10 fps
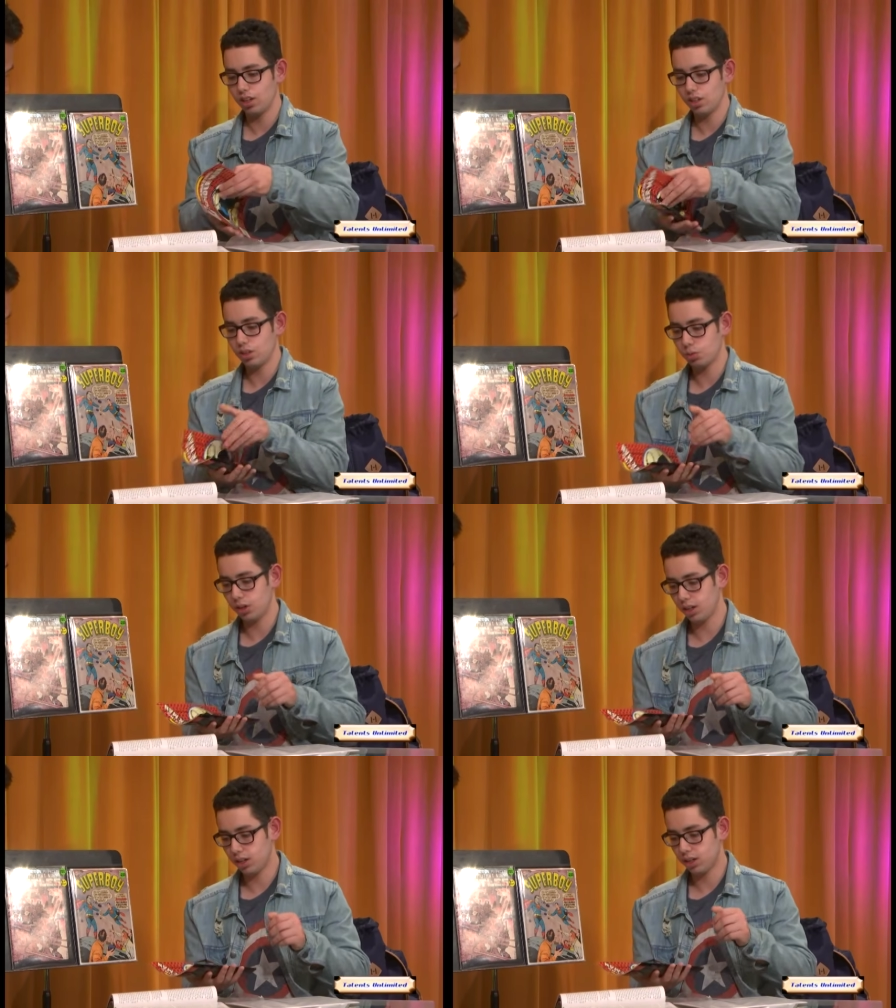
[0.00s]
you just
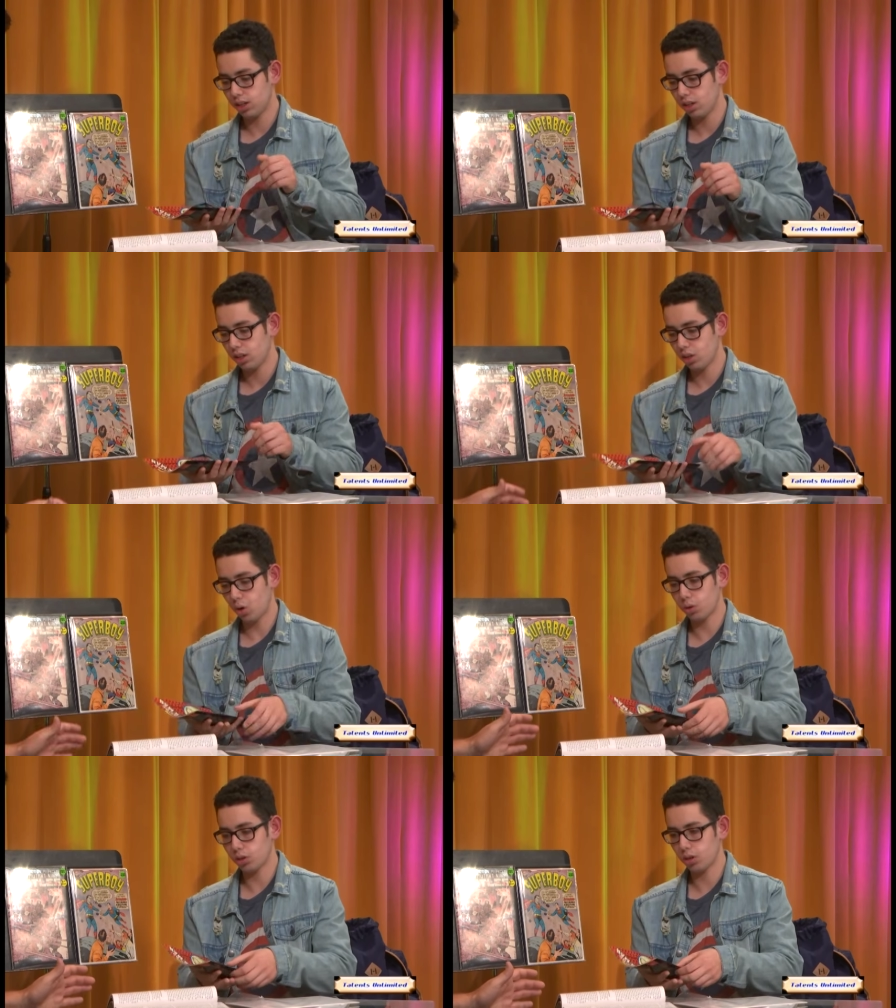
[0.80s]
read,
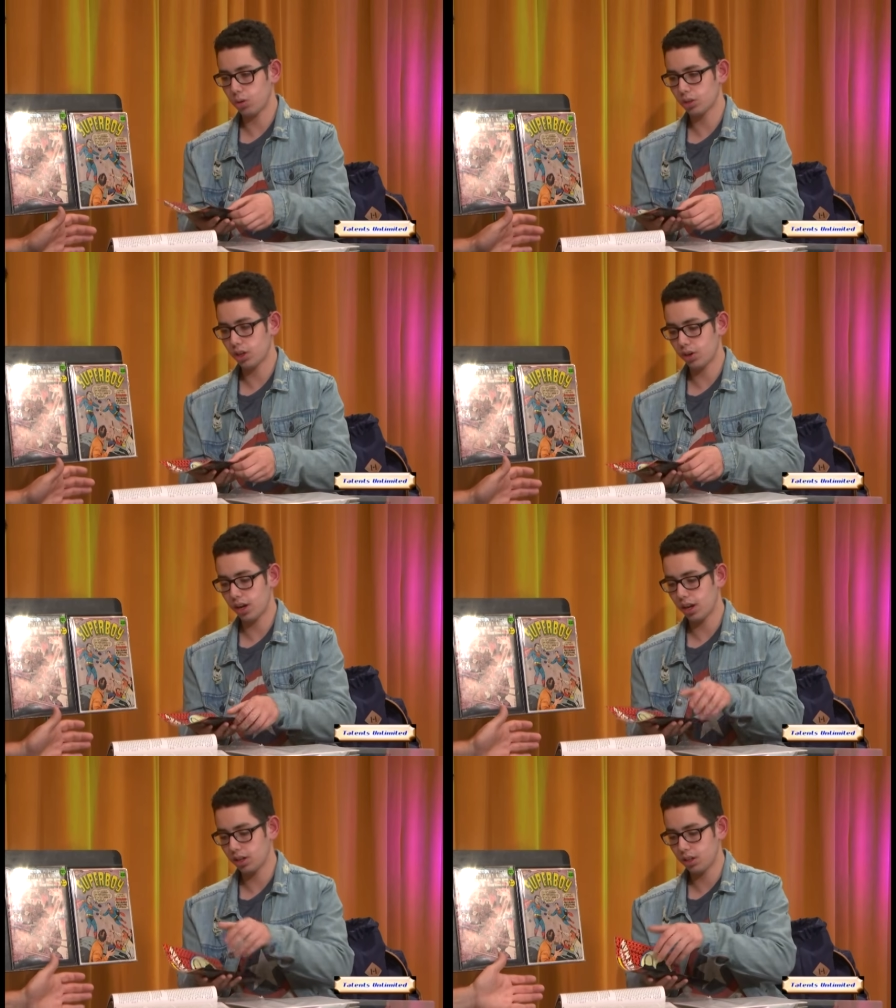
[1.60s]
you hold it in your
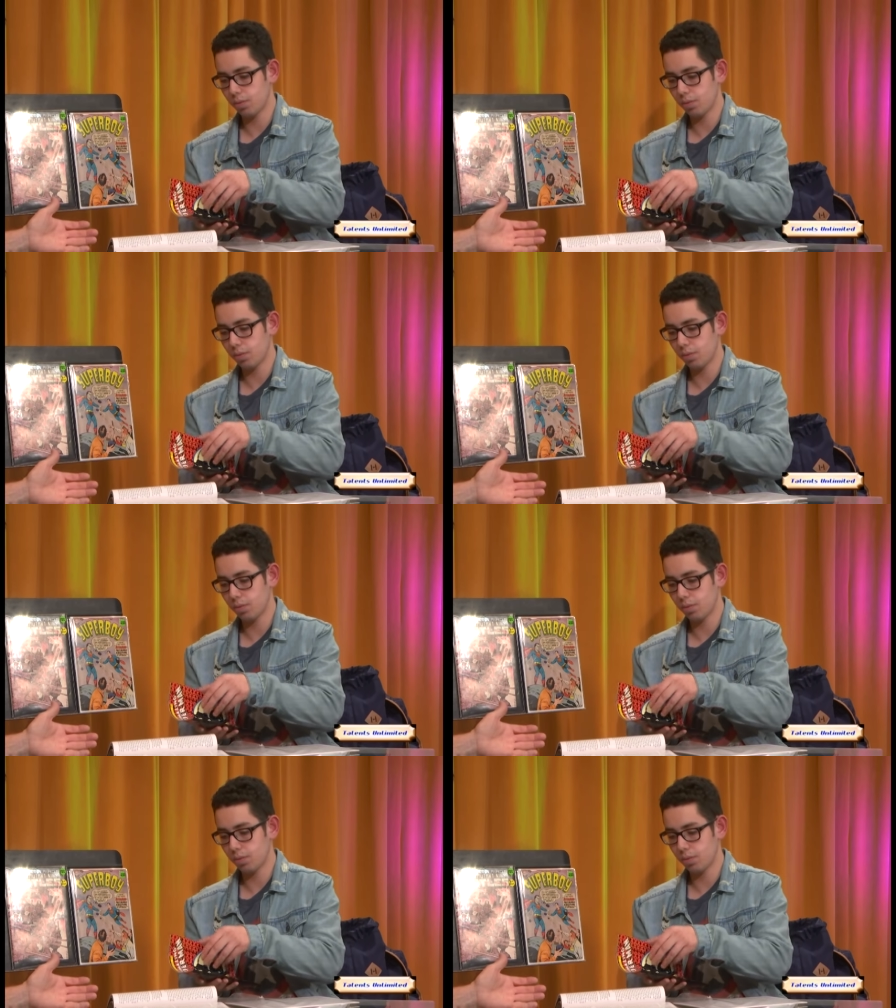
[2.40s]
hand,